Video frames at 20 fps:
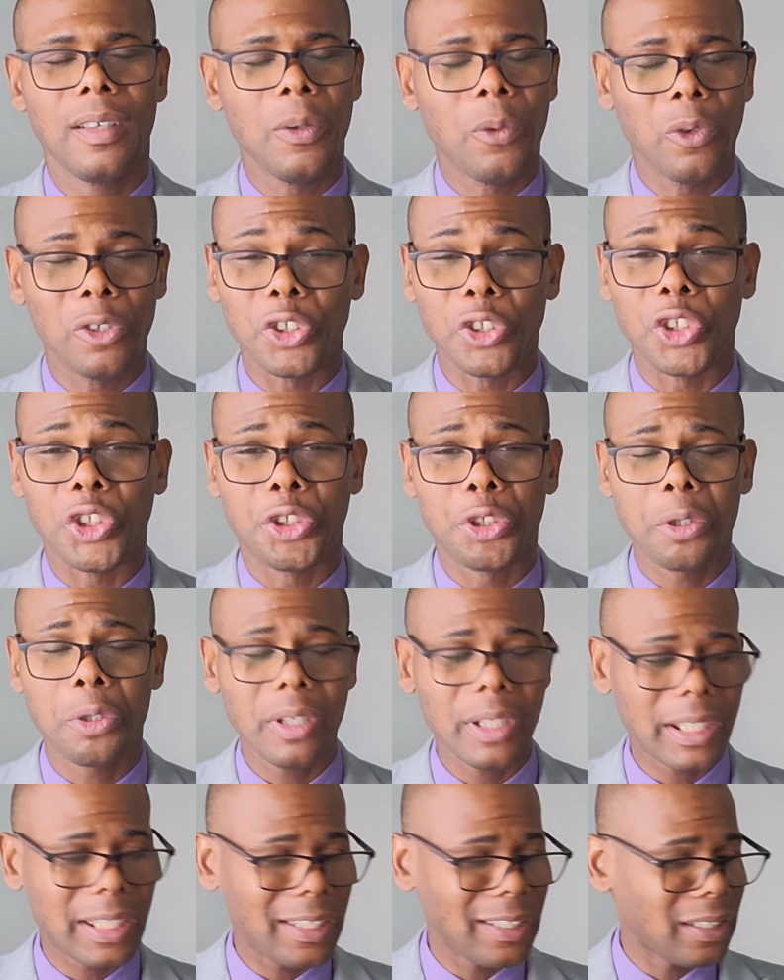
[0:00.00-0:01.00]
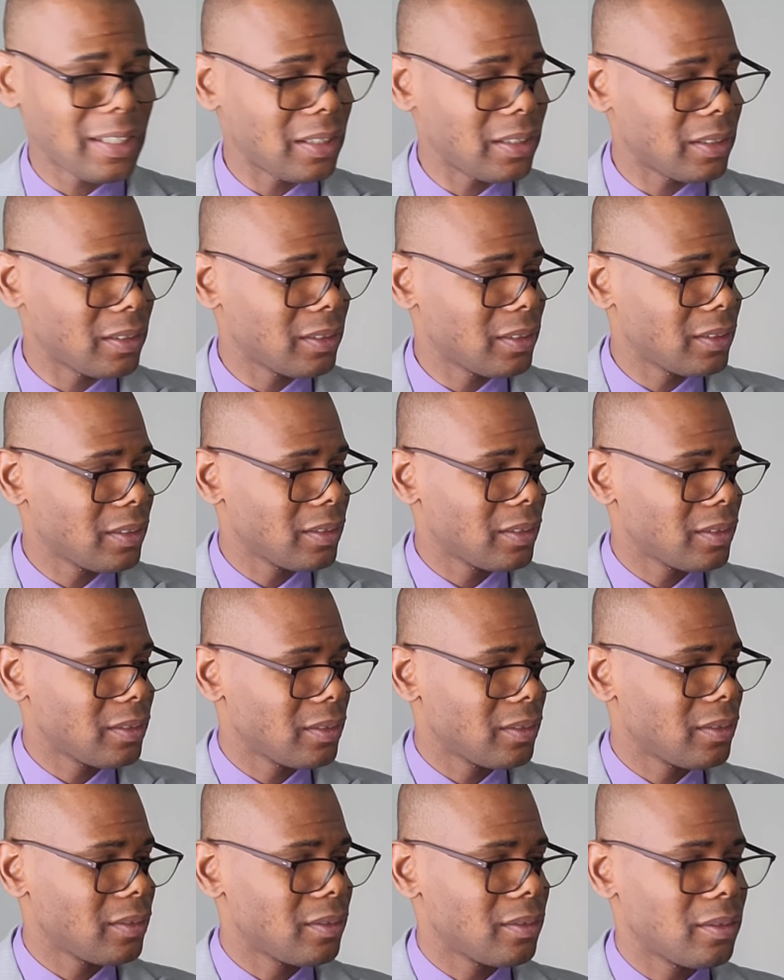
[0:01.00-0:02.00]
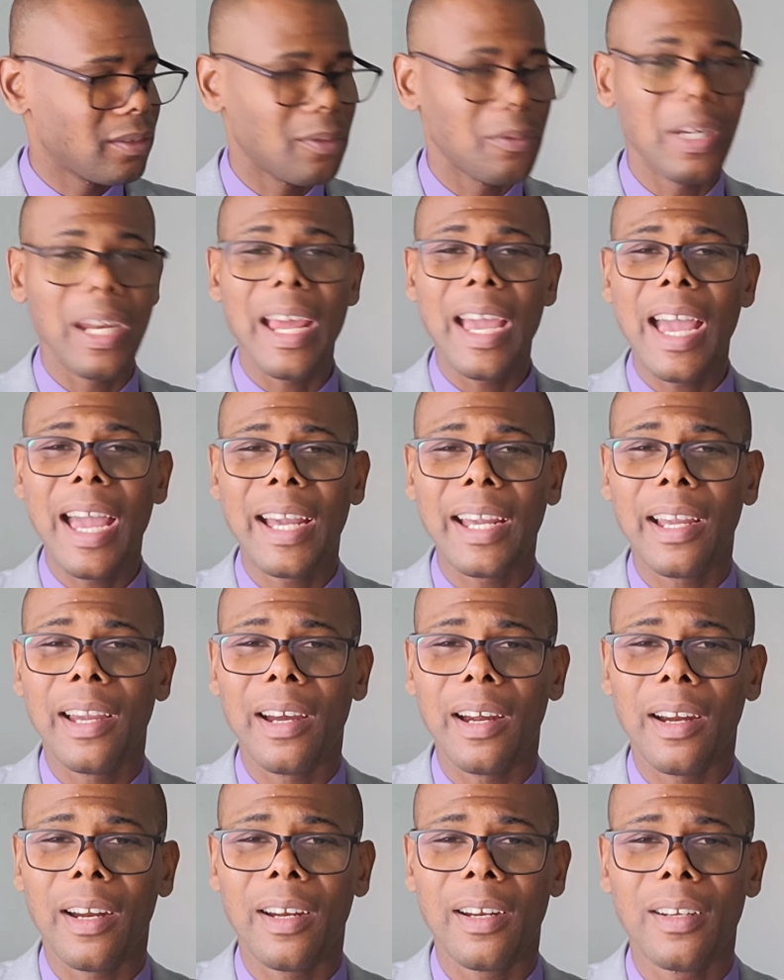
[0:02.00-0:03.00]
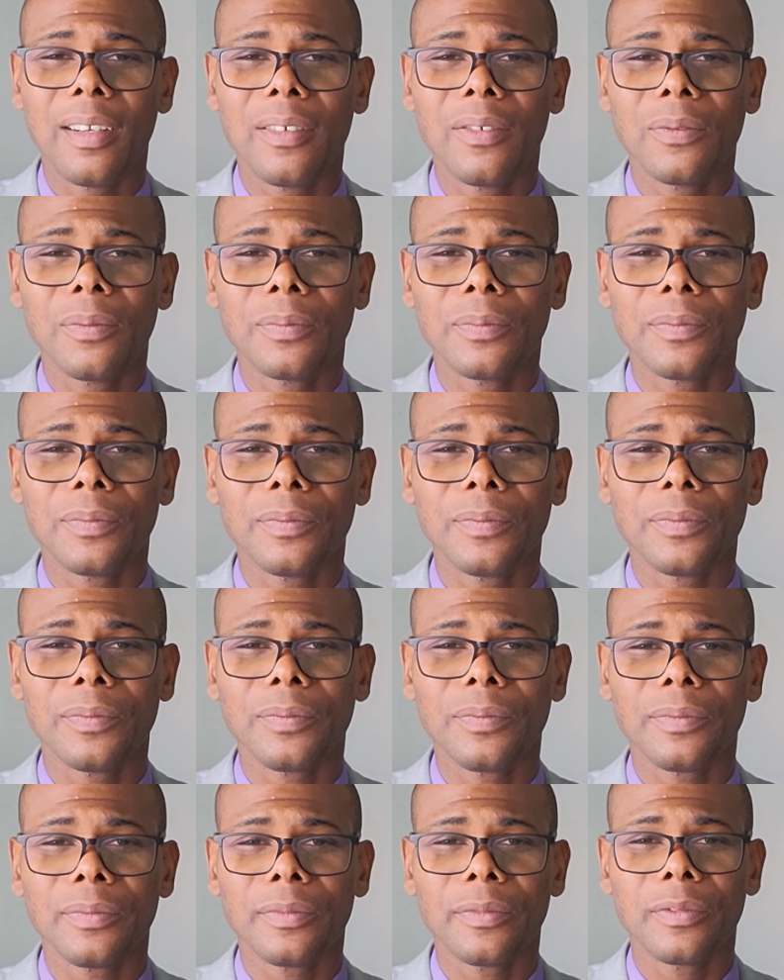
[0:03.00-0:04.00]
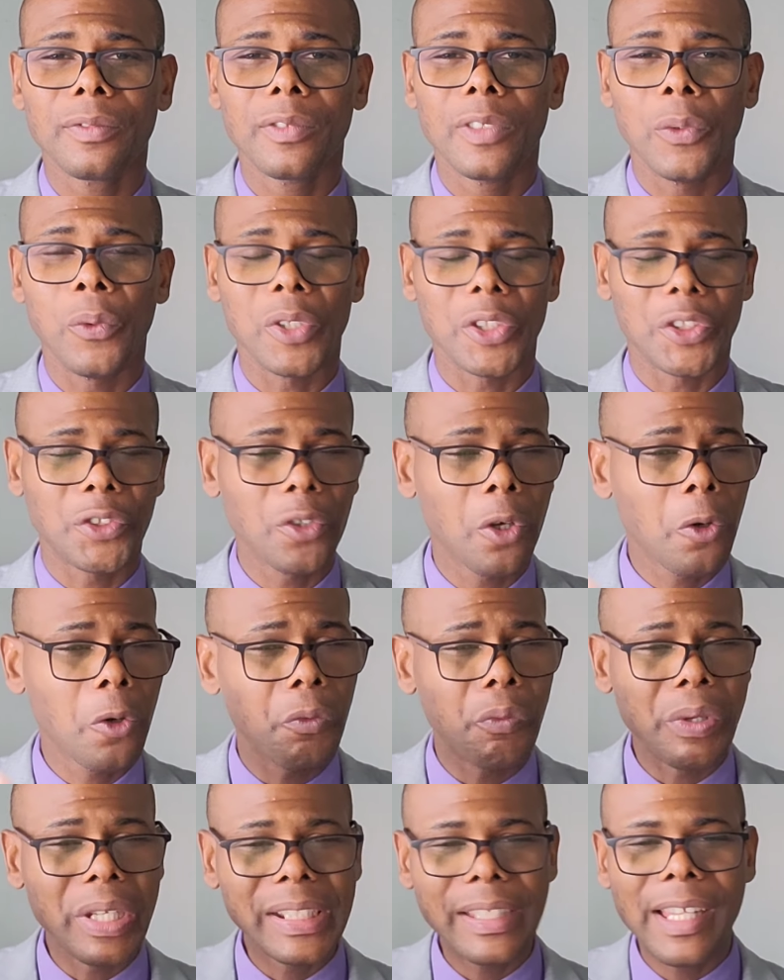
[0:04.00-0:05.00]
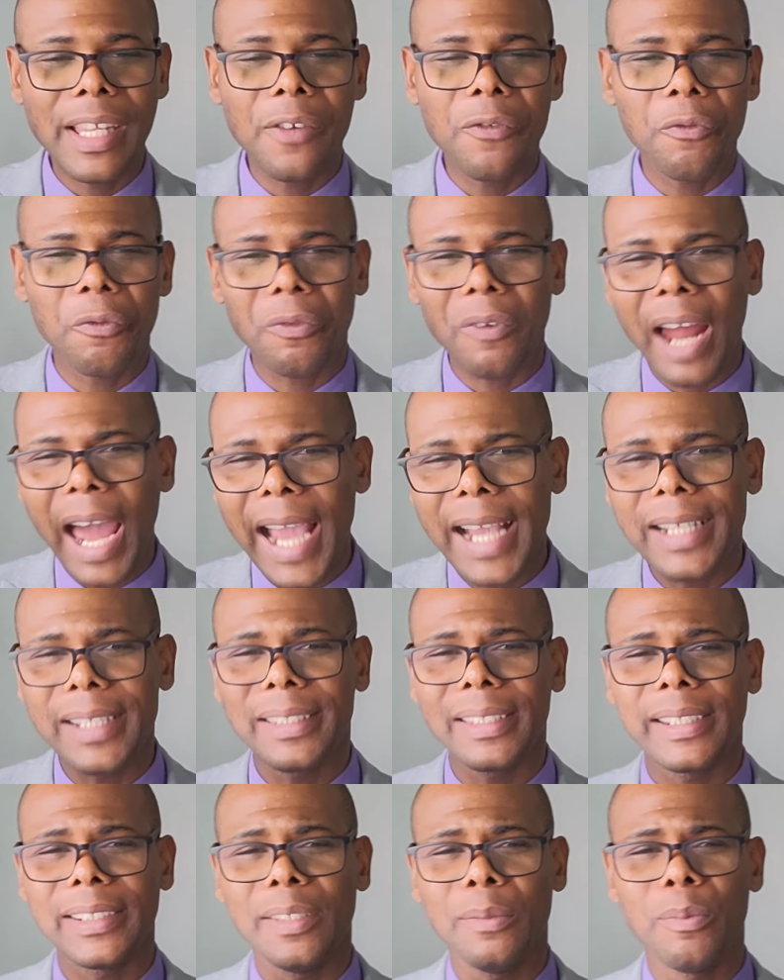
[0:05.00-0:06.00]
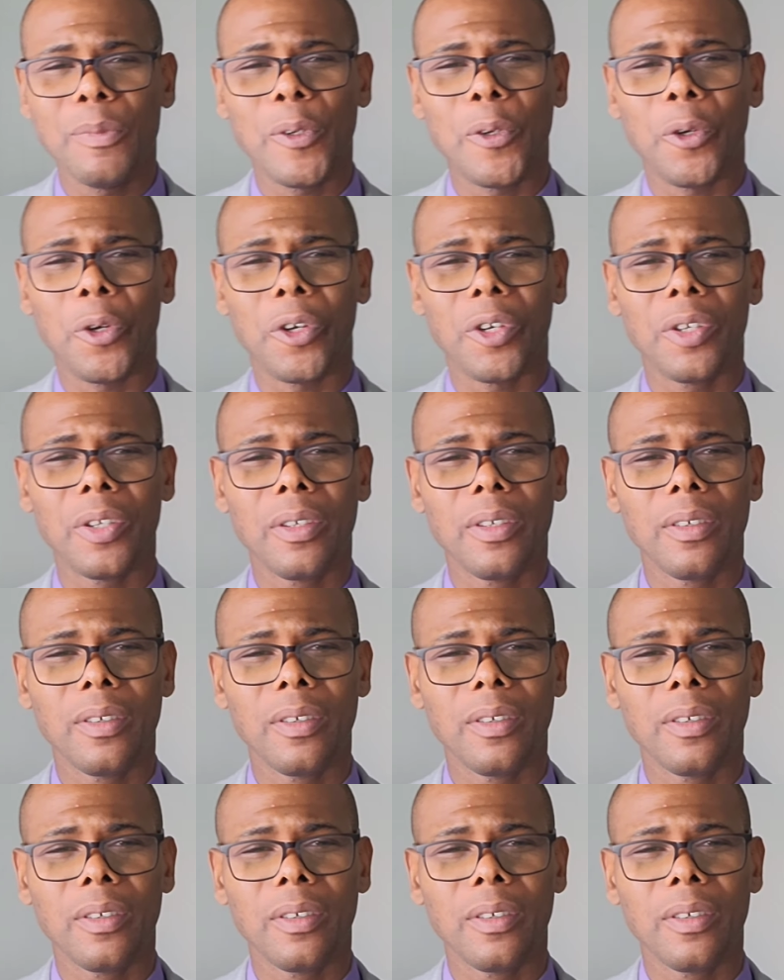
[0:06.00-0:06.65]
was drunken with anger. He was not reasoning right anymore.